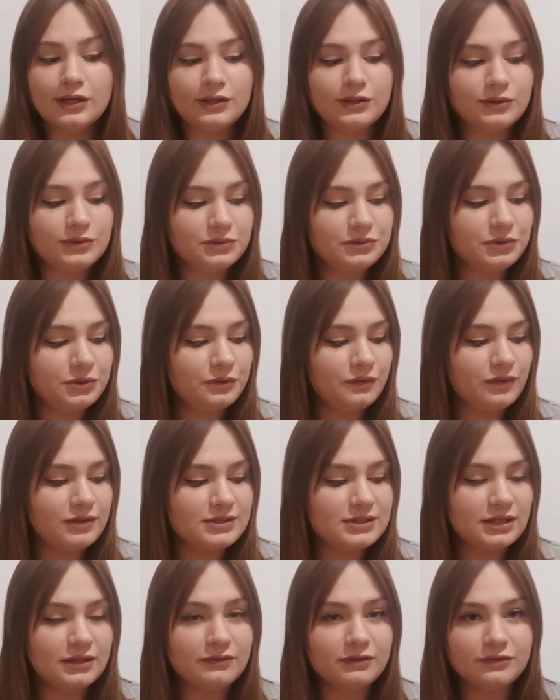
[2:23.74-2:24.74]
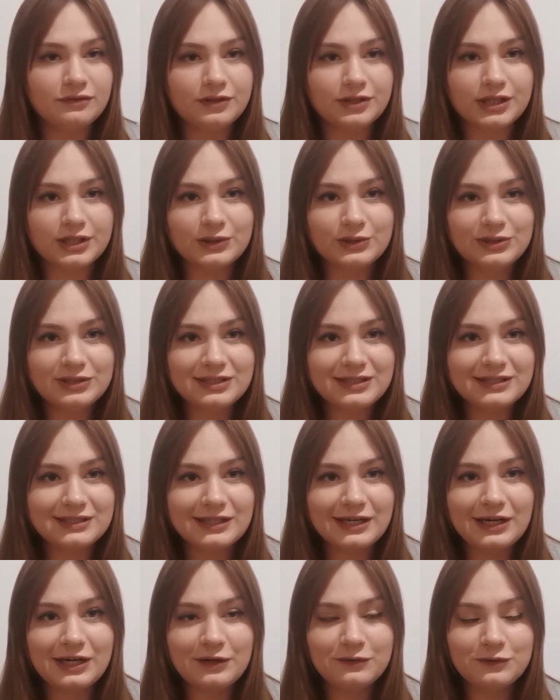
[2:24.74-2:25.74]
you know this level very good, and
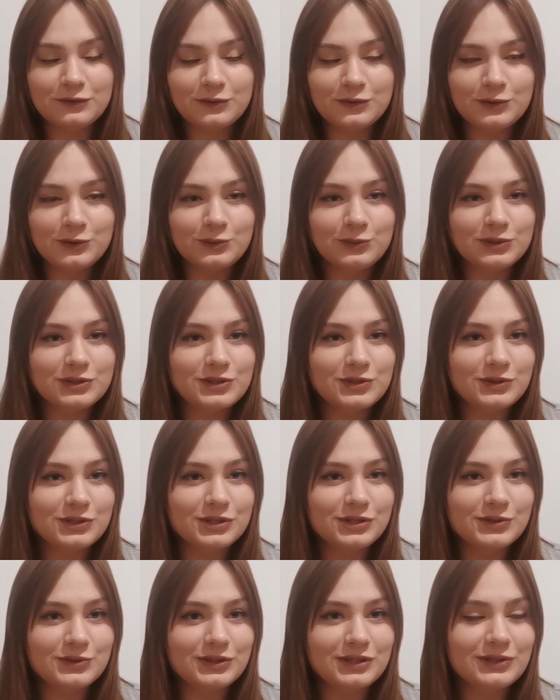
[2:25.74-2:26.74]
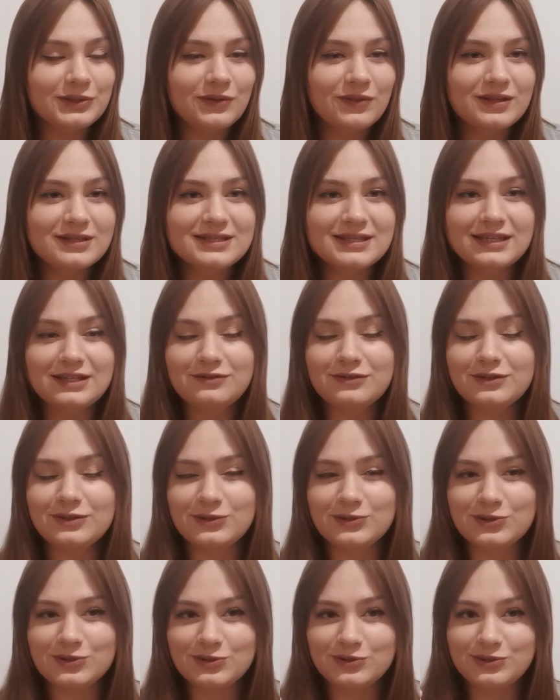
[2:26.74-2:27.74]
I have no clue what you are doing on this level.
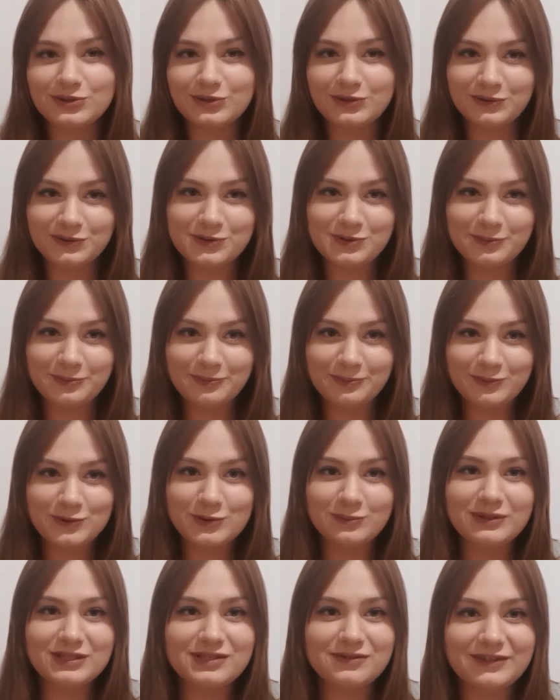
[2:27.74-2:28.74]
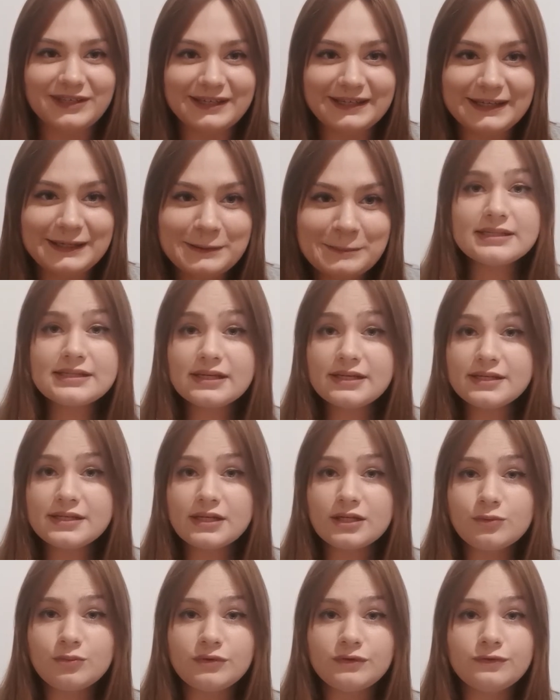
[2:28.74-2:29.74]
You should go to B2. As I
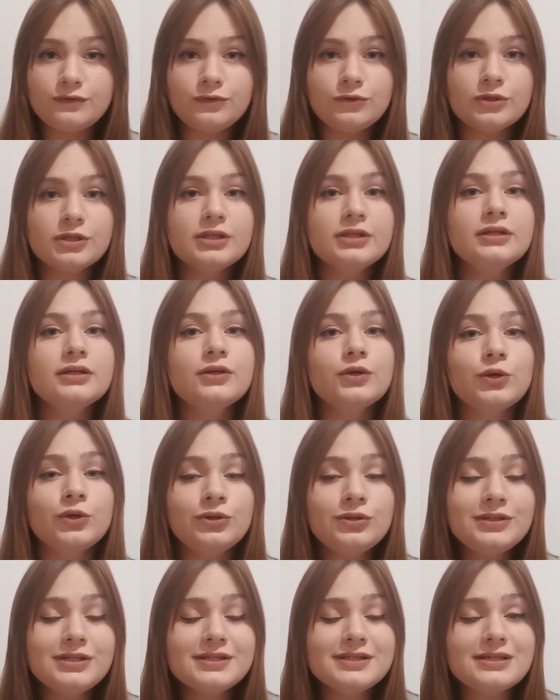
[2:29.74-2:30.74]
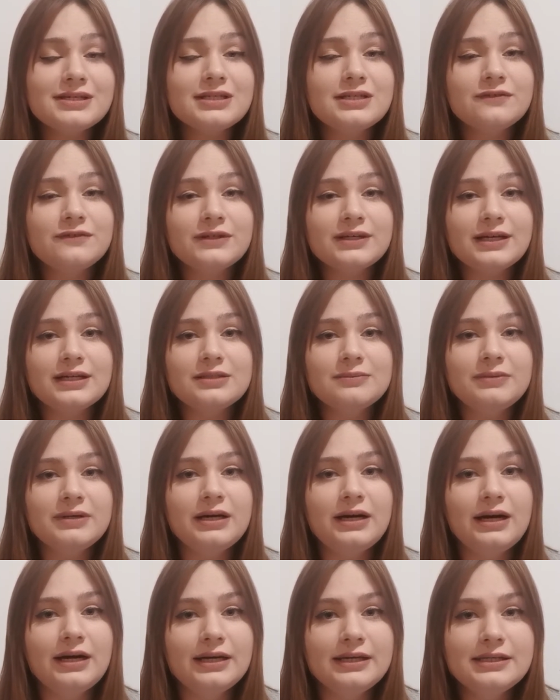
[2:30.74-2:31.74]
said before, Goethe Certifikat
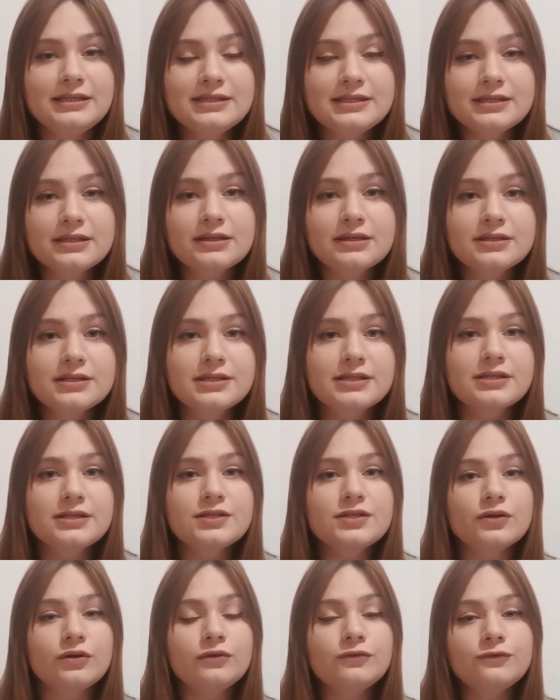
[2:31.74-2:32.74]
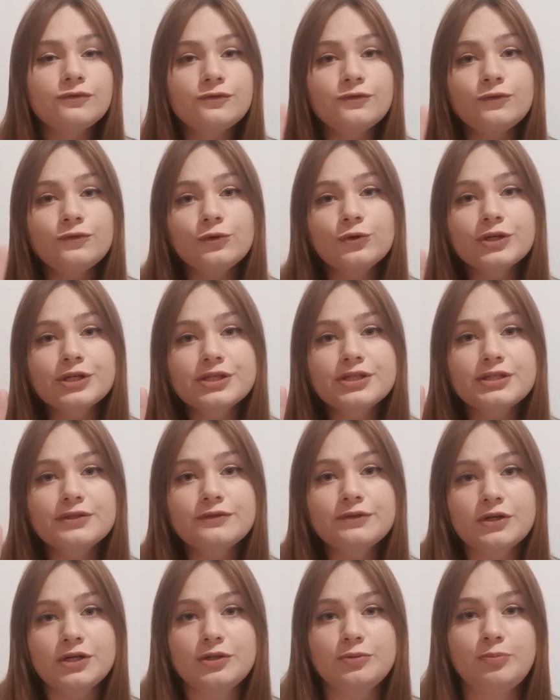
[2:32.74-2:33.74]
B1 consists of 4
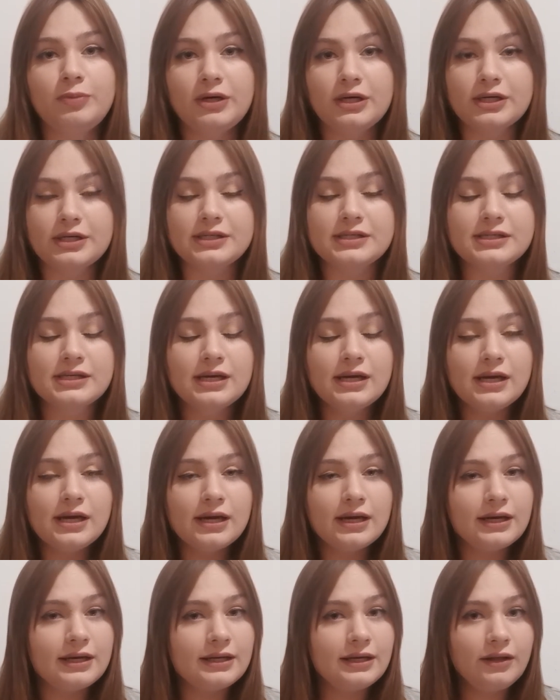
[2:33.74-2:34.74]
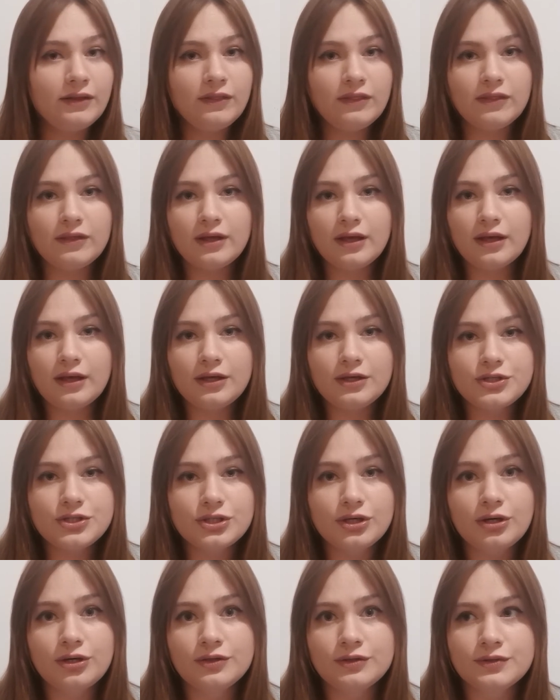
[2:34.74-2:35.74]
different parts, and they
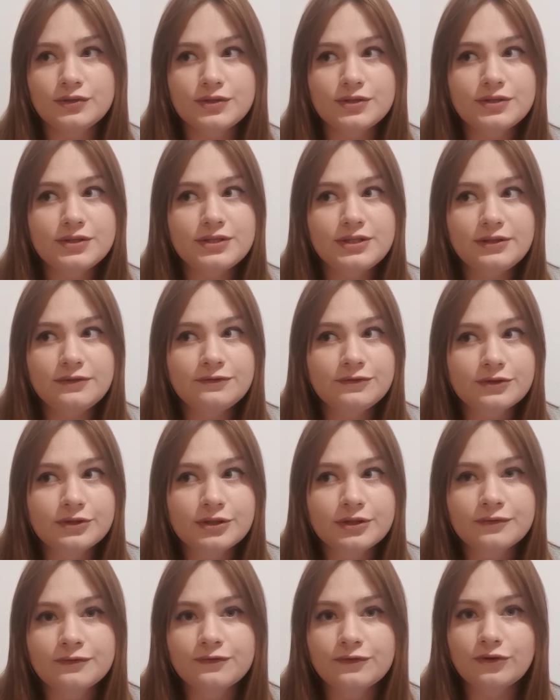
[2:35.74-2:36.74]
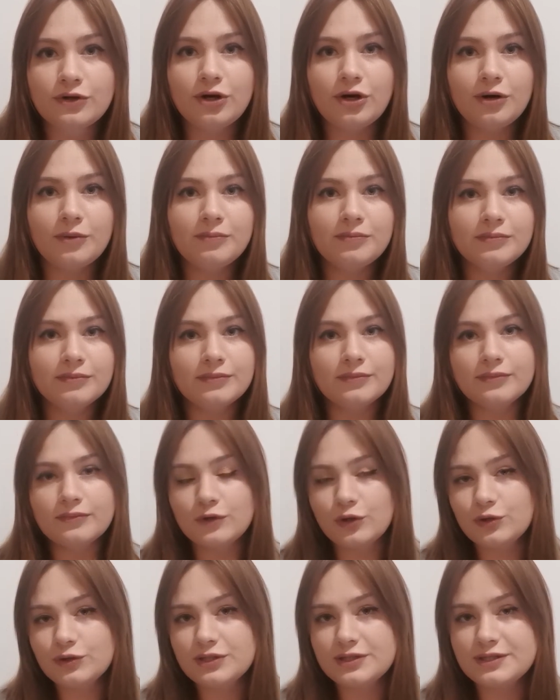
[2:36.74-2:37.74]
don't differ from
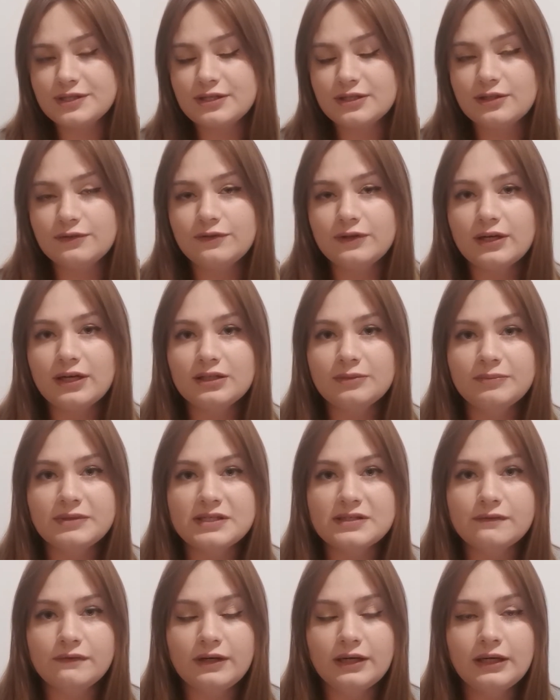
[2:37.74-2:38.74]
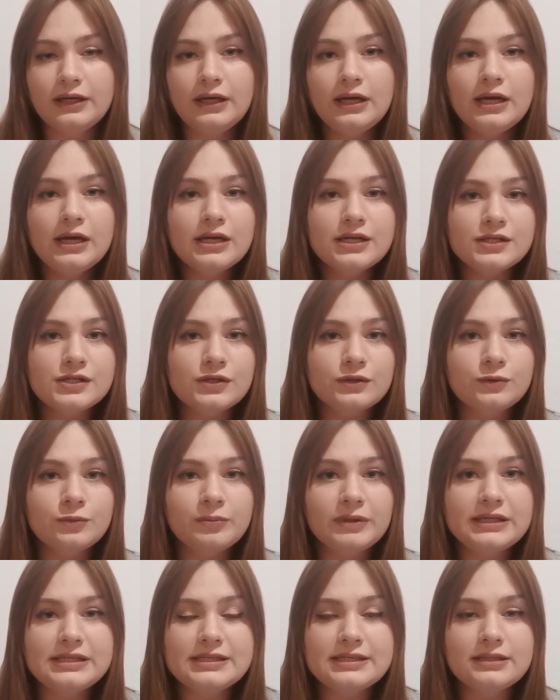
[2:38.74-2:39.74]
Goethe Certifikat B2. So
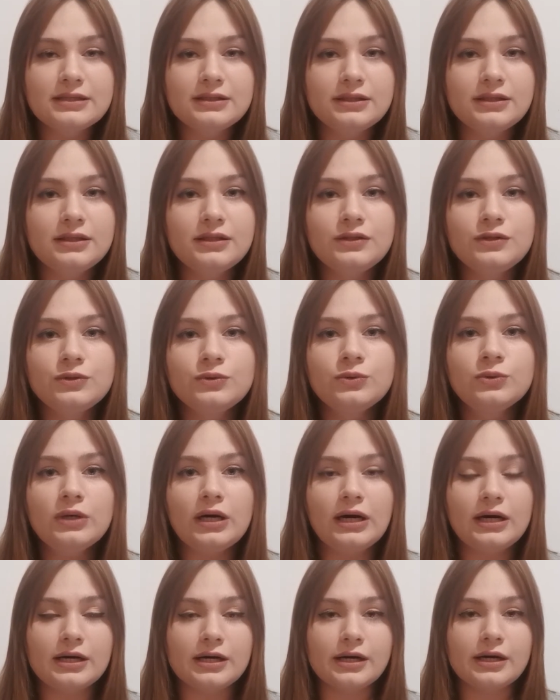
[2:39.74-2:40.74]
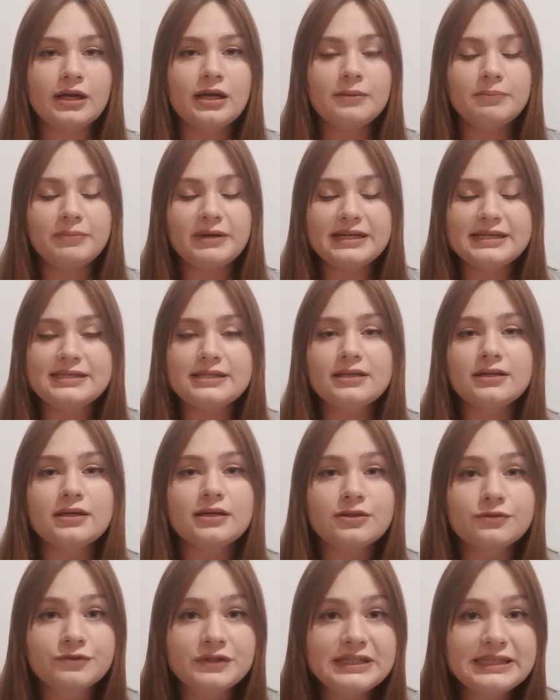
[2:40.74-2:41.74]
basically you are
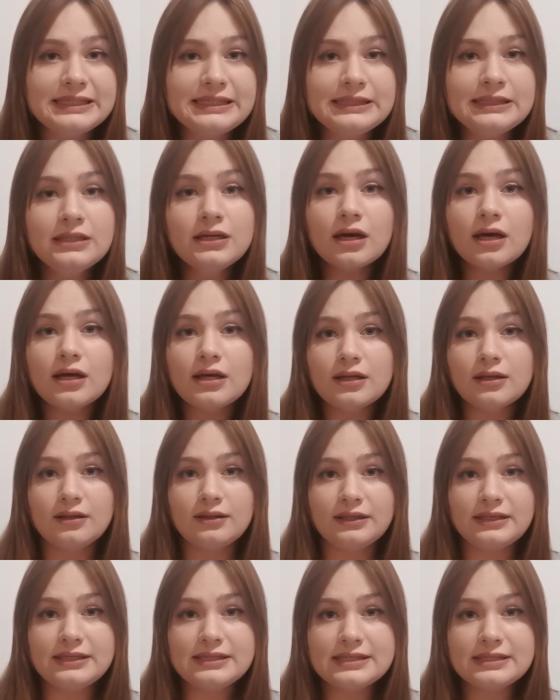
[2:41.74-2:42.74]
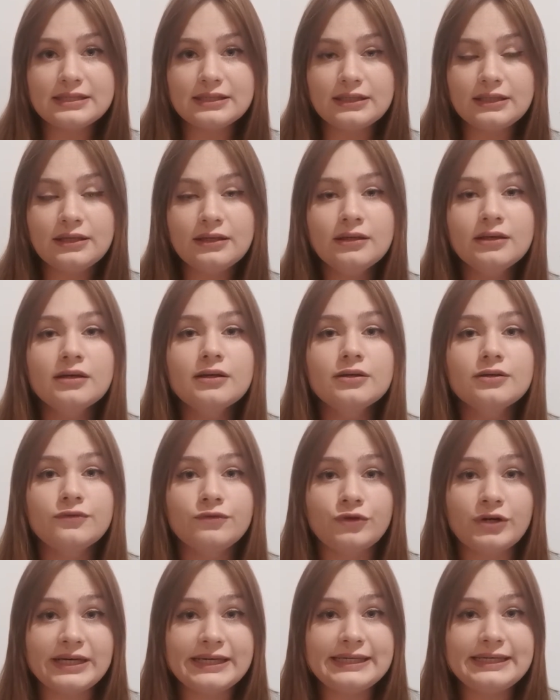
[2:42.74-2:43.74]
passing reading, listening,
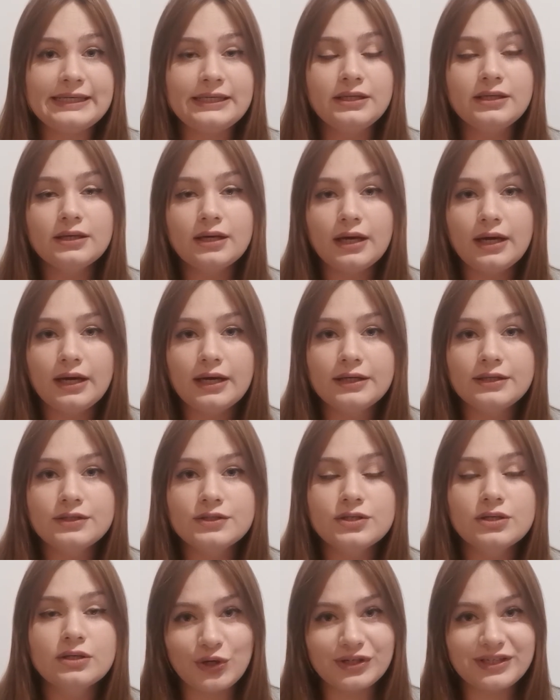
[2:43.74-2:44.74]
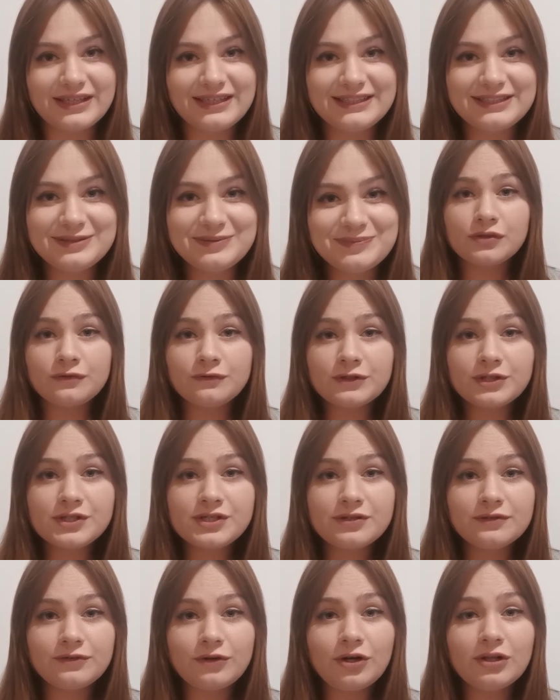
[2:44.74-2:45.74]
writing and talking. So
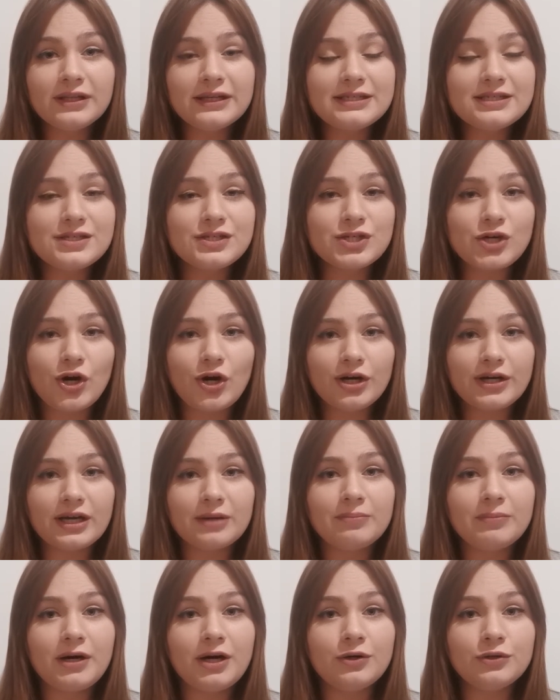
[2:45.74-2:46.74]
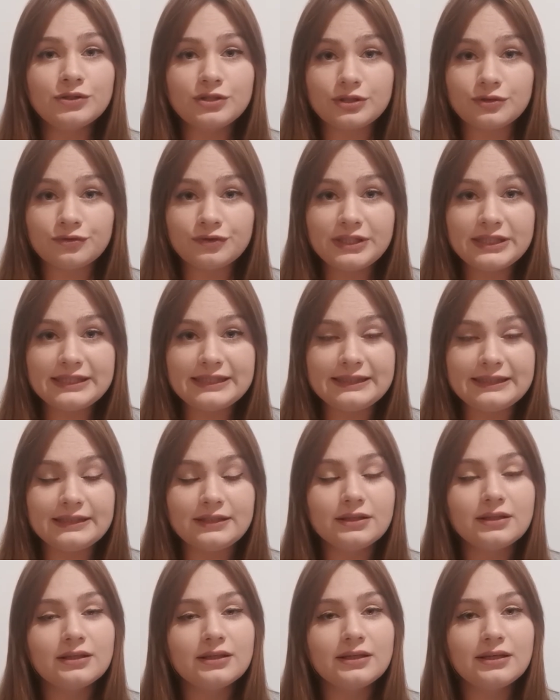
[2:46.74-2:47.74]
first of all, let's talk about
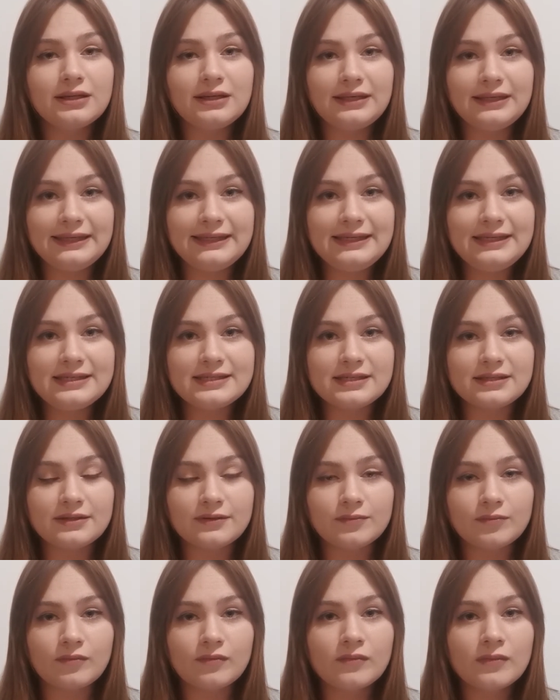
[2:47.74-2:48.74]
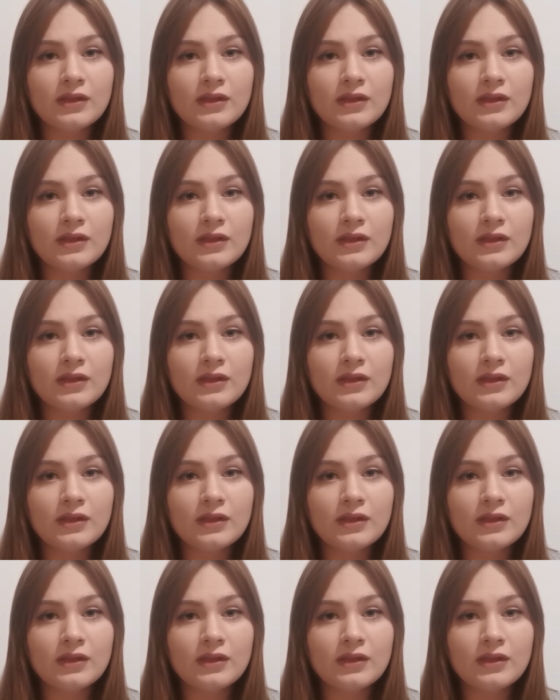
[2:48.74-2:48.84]
reading, lesen.